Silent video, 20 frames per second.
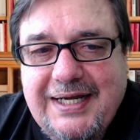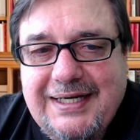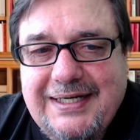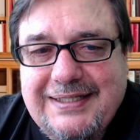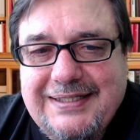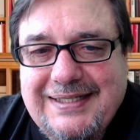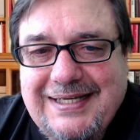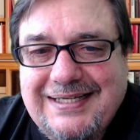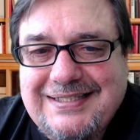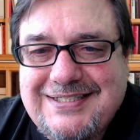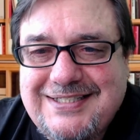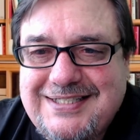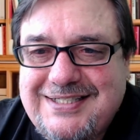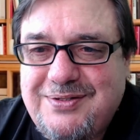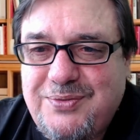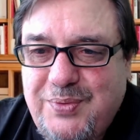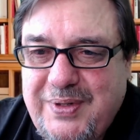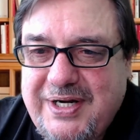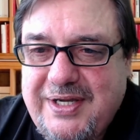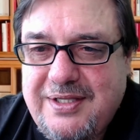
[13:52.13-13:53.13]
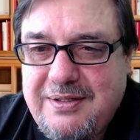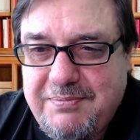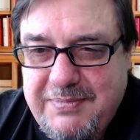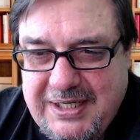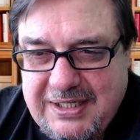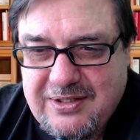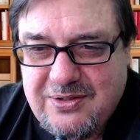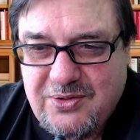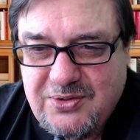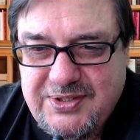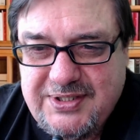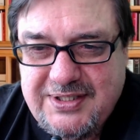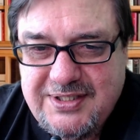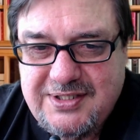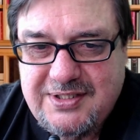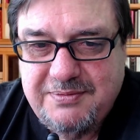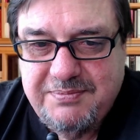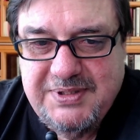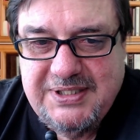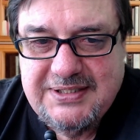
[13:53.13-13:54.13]
that's the way the medical
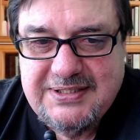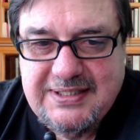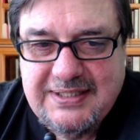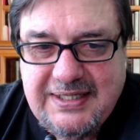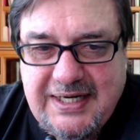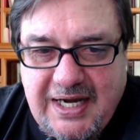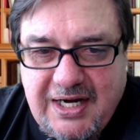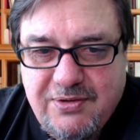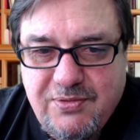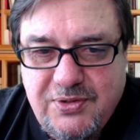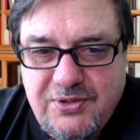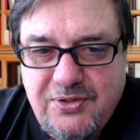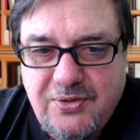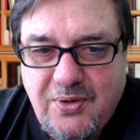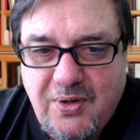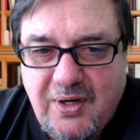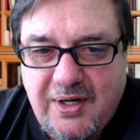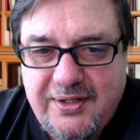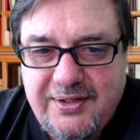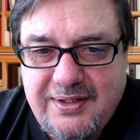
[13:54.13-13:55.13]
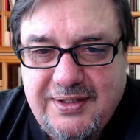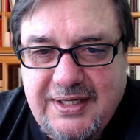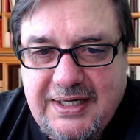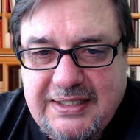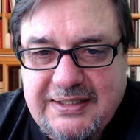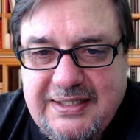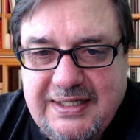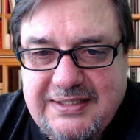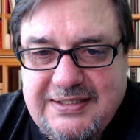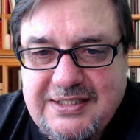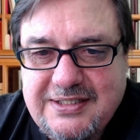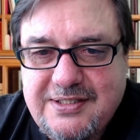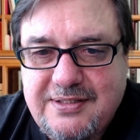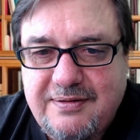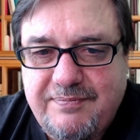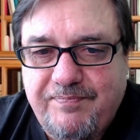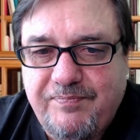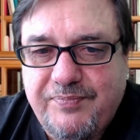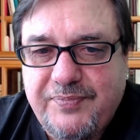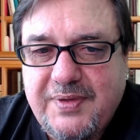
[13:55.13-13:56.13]
system is in Ecuador.
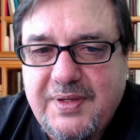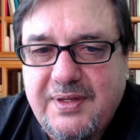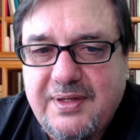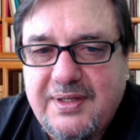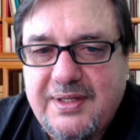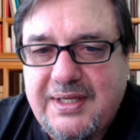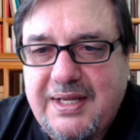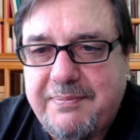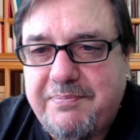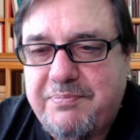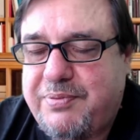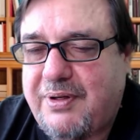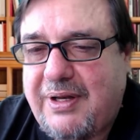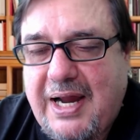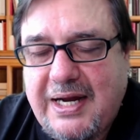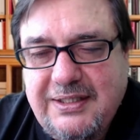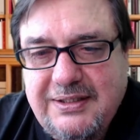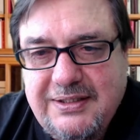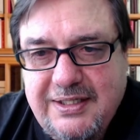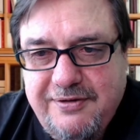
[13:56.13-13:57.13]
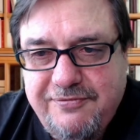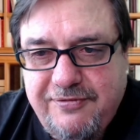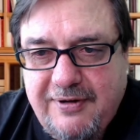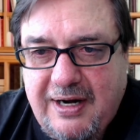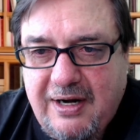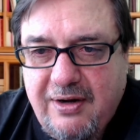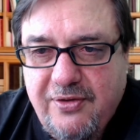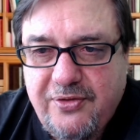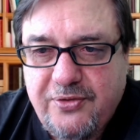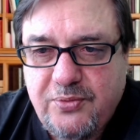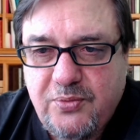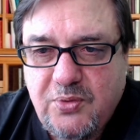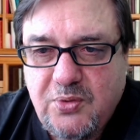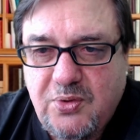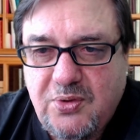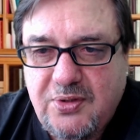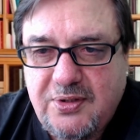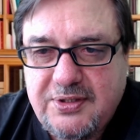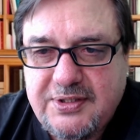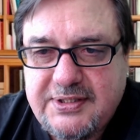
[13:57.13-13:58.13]
They blindly follow the
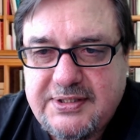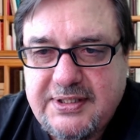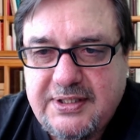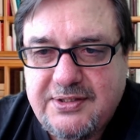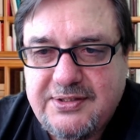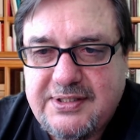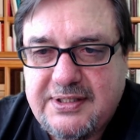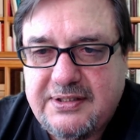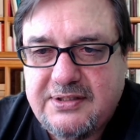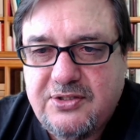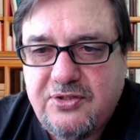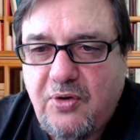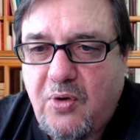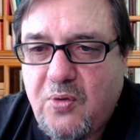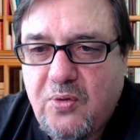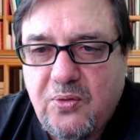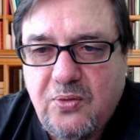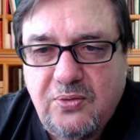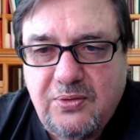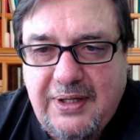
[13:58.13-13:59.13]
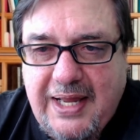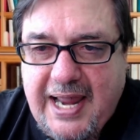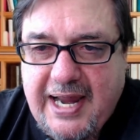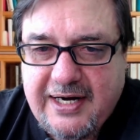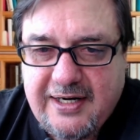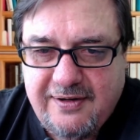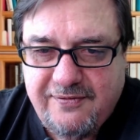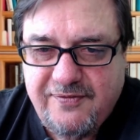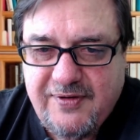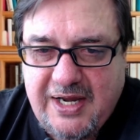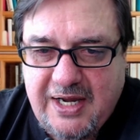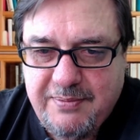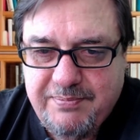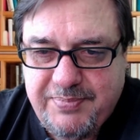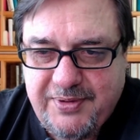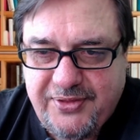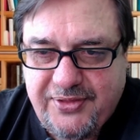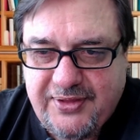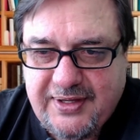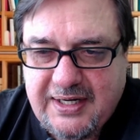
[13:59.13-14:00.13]
rules. There's a total lack of
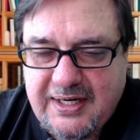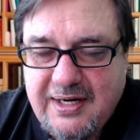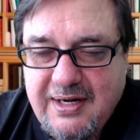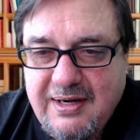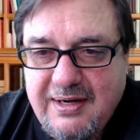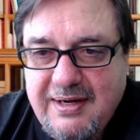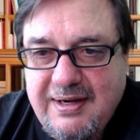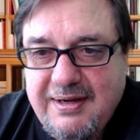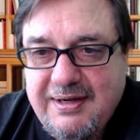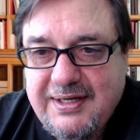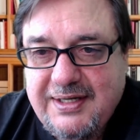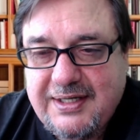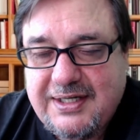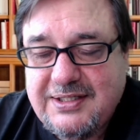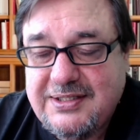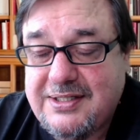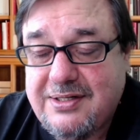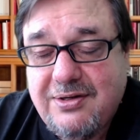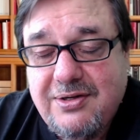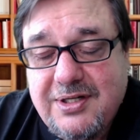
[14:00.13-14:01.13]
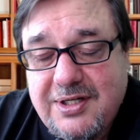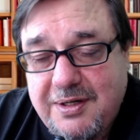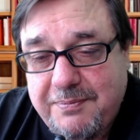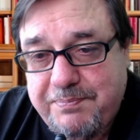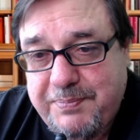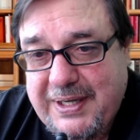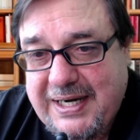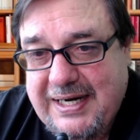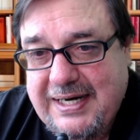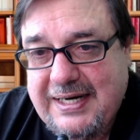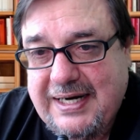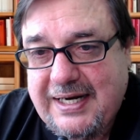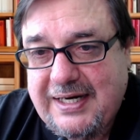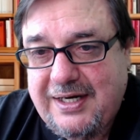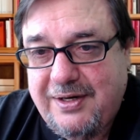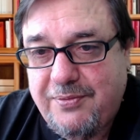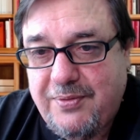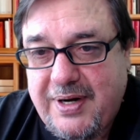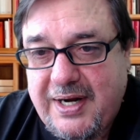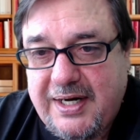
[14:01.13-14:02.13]
empathy, because they're going to get paid
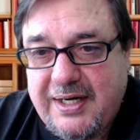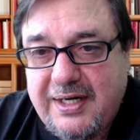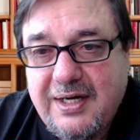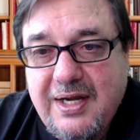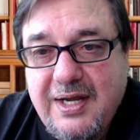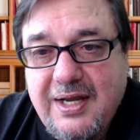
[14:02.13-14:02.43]
anyway.